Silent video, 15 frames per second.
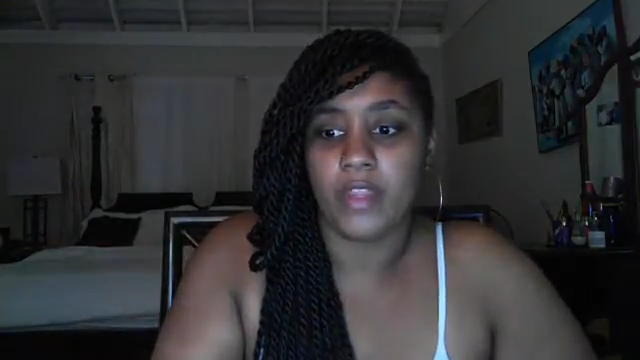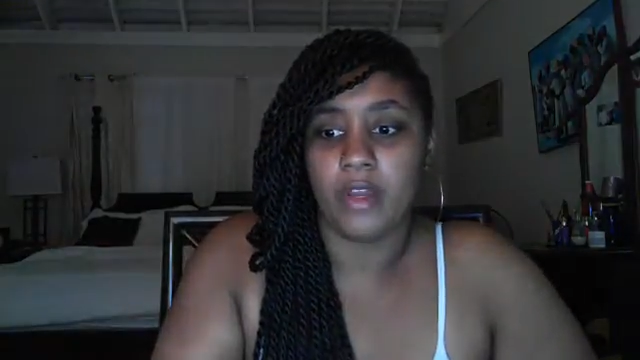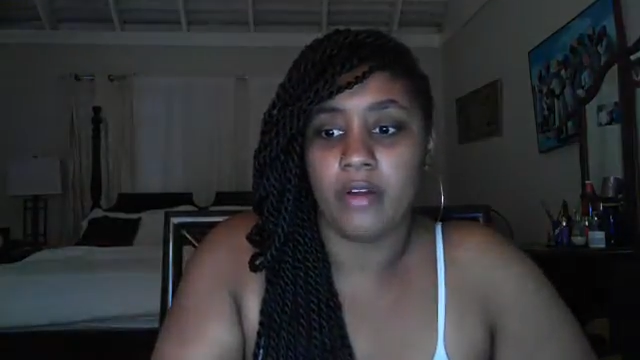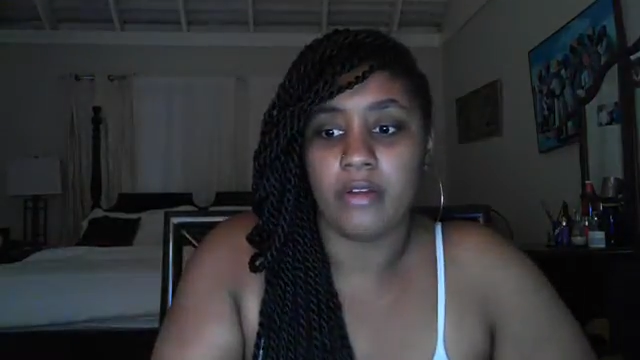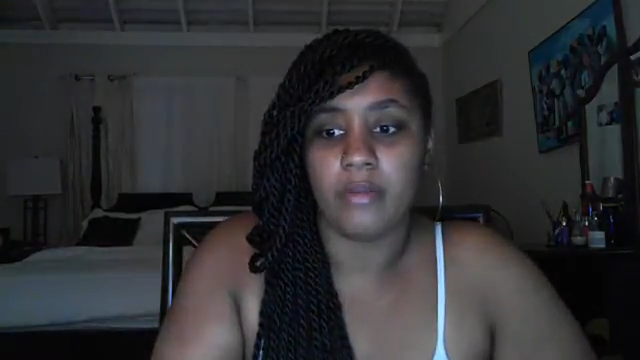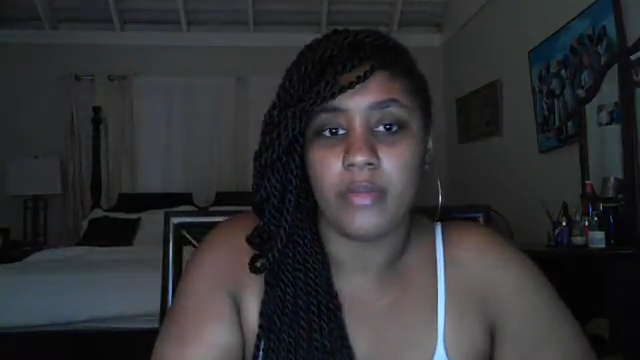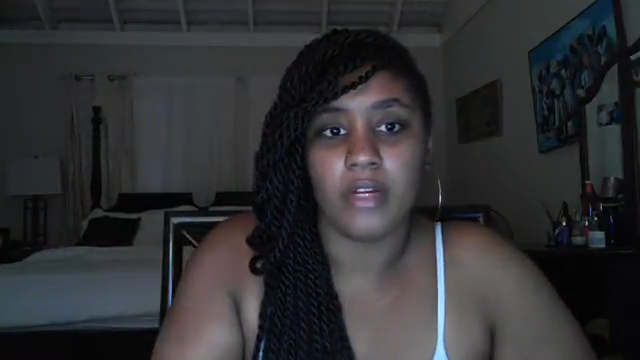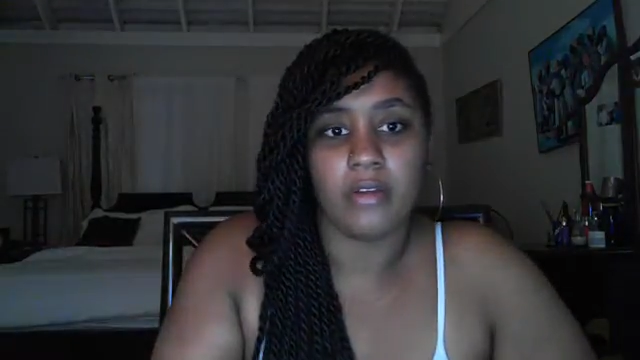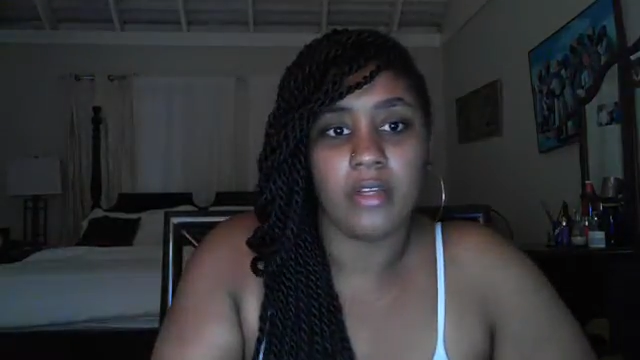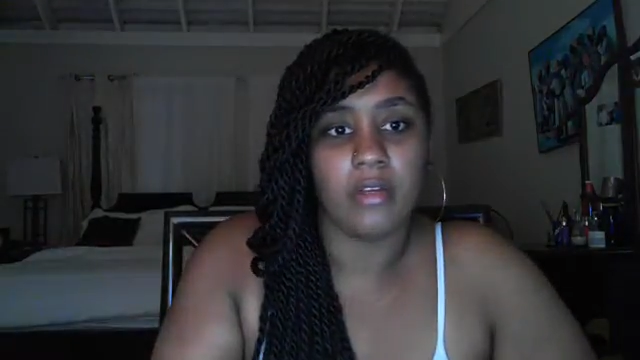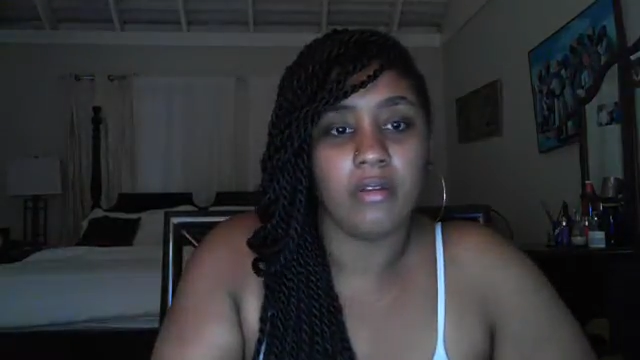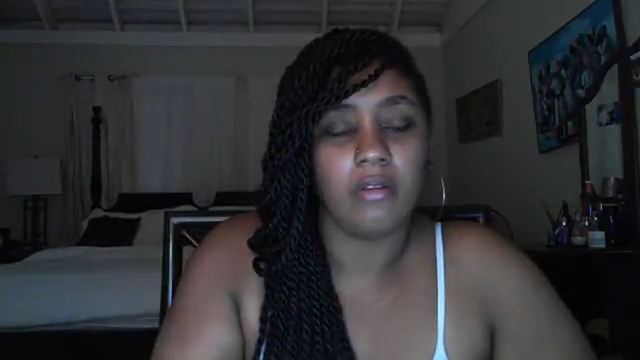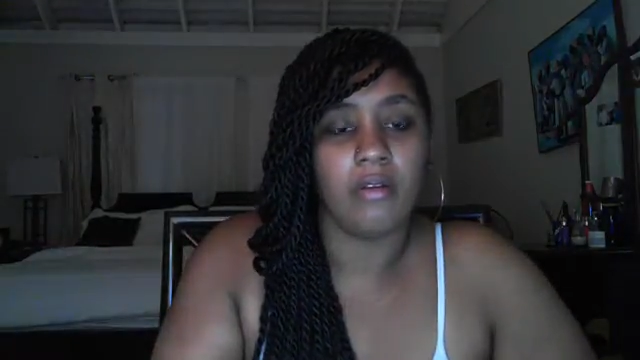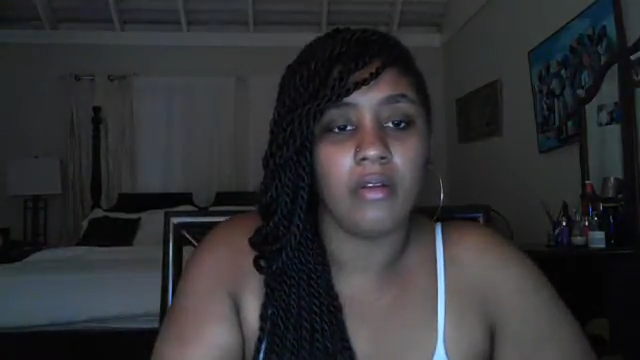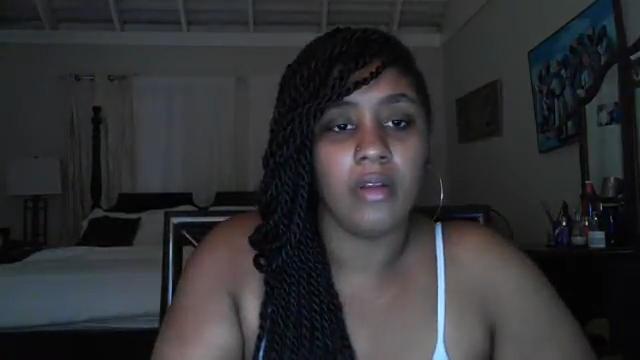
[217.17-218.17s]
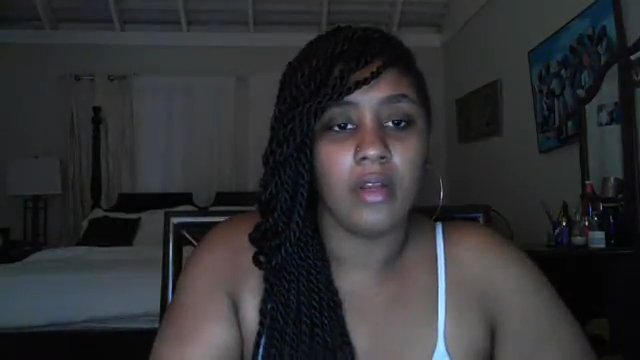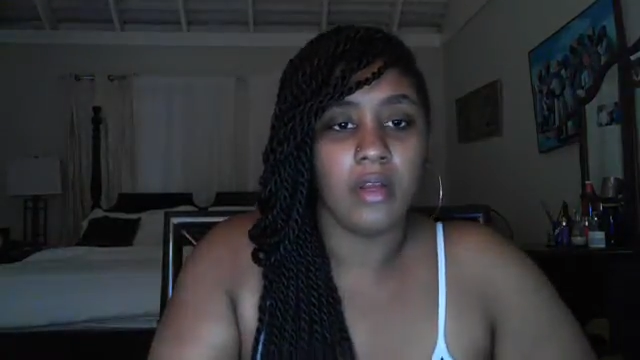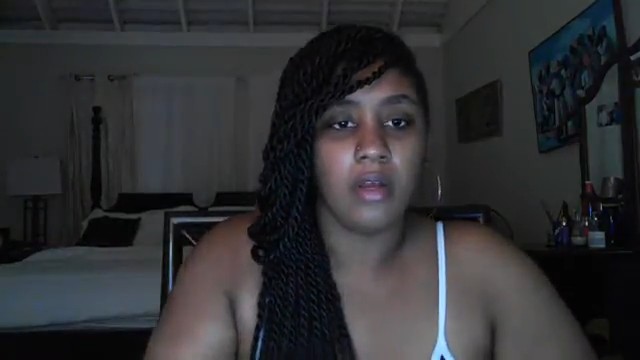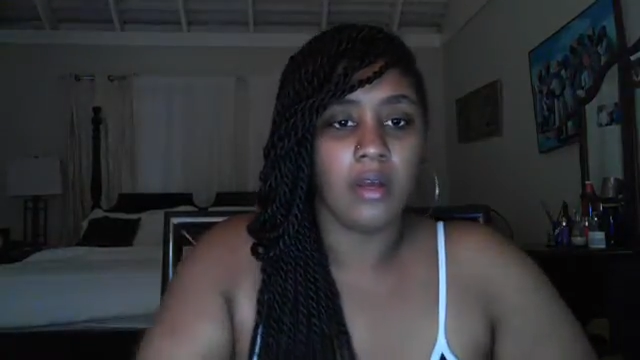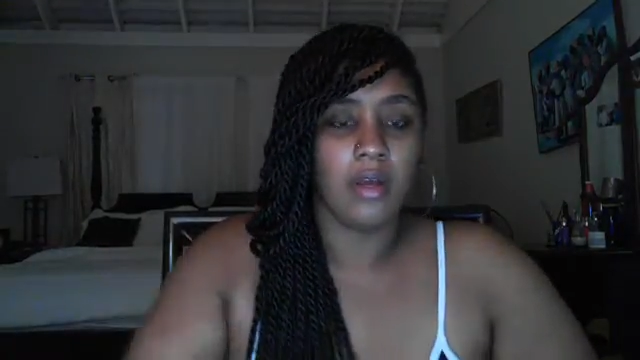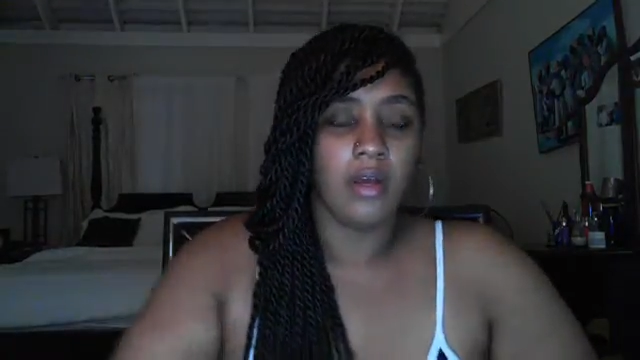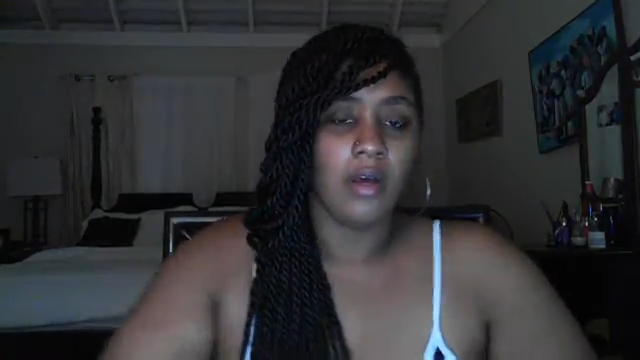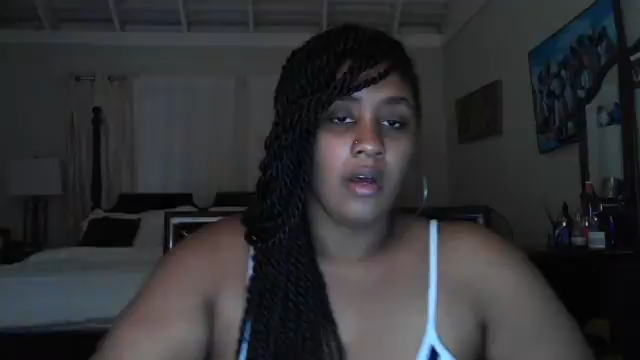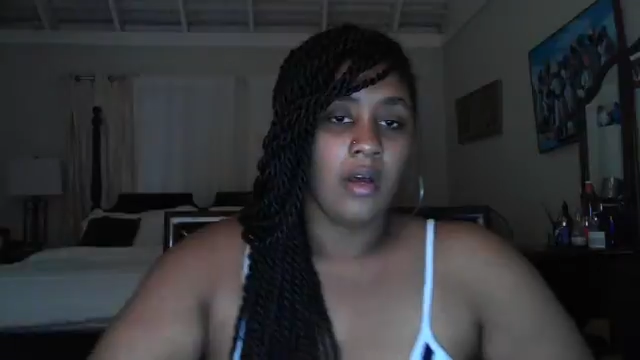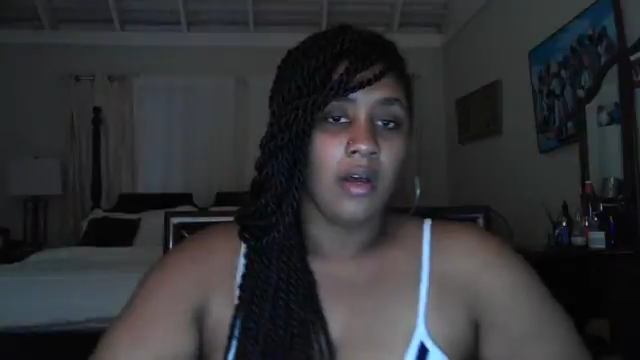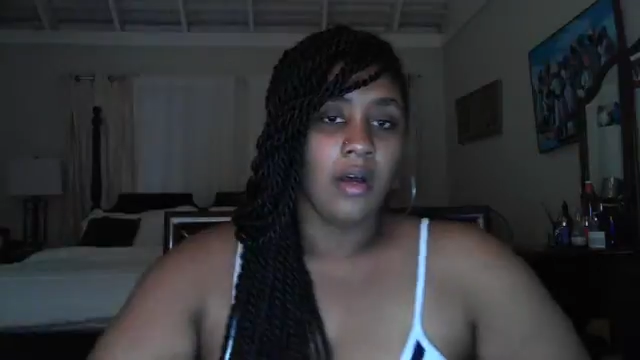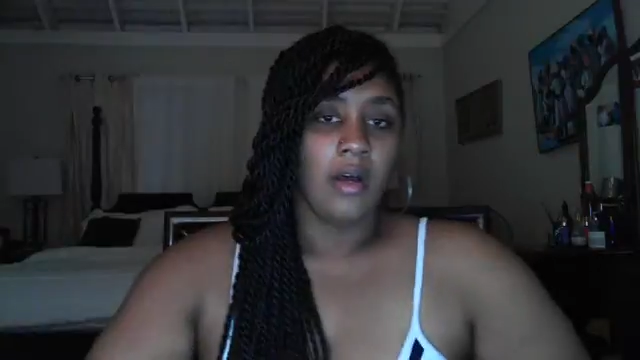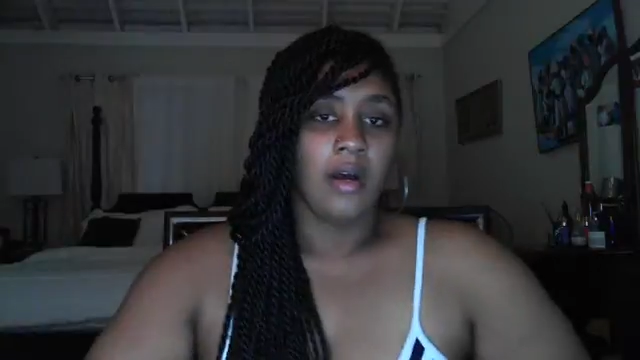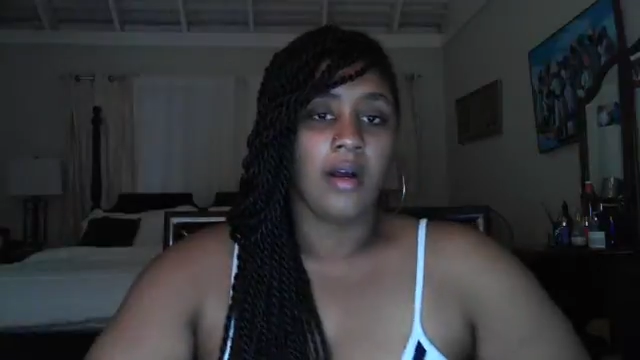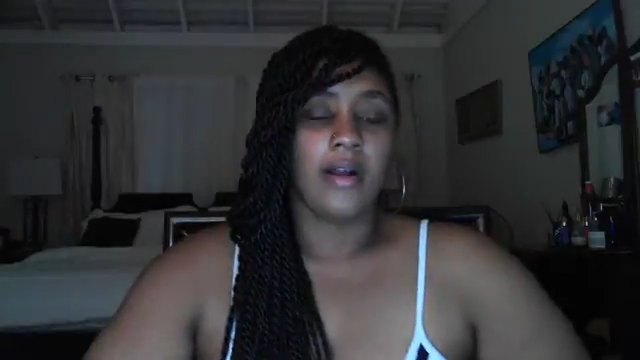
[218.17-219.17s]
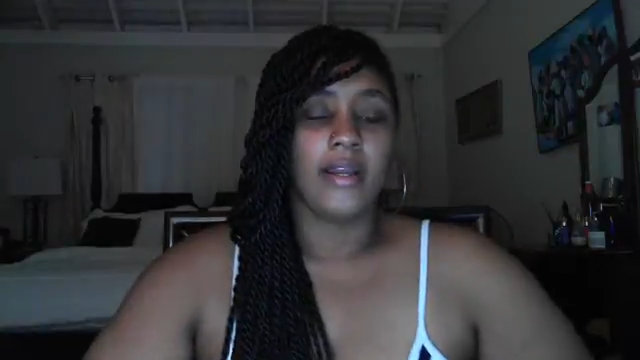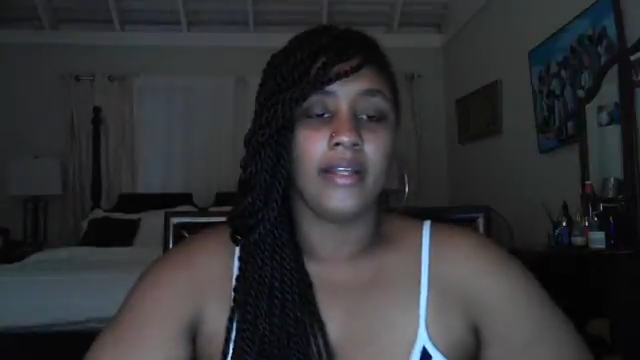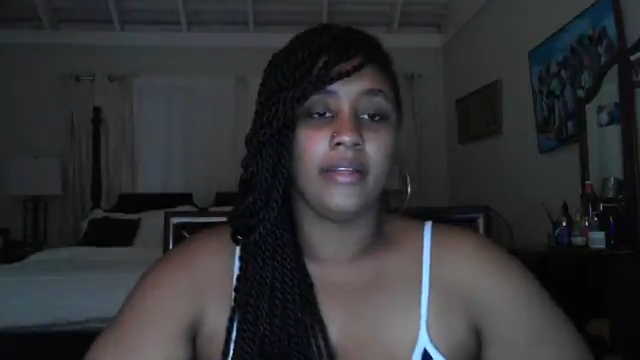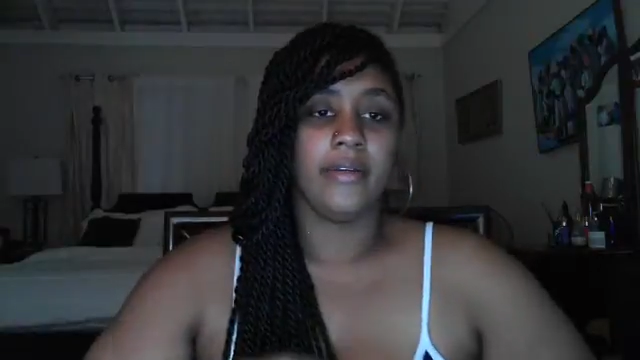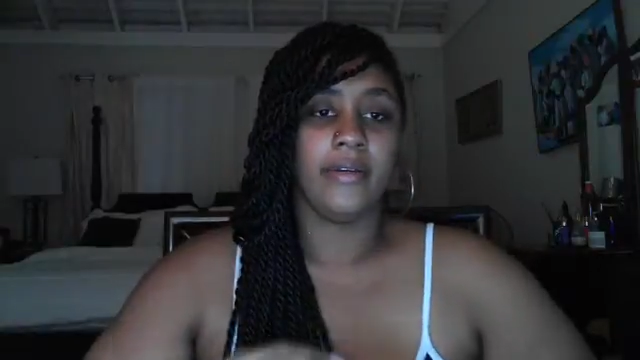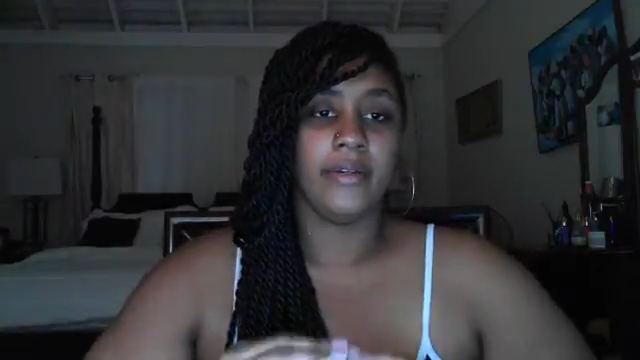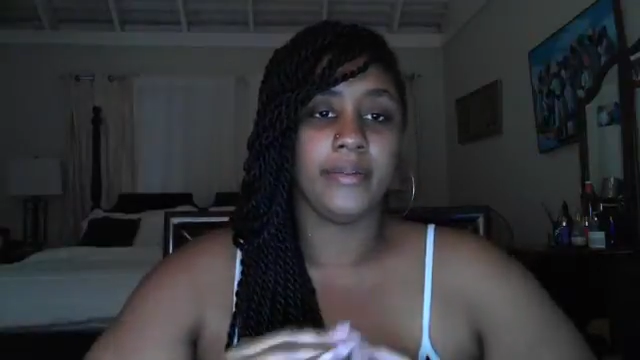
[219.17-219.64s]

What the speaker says: I read married. All right.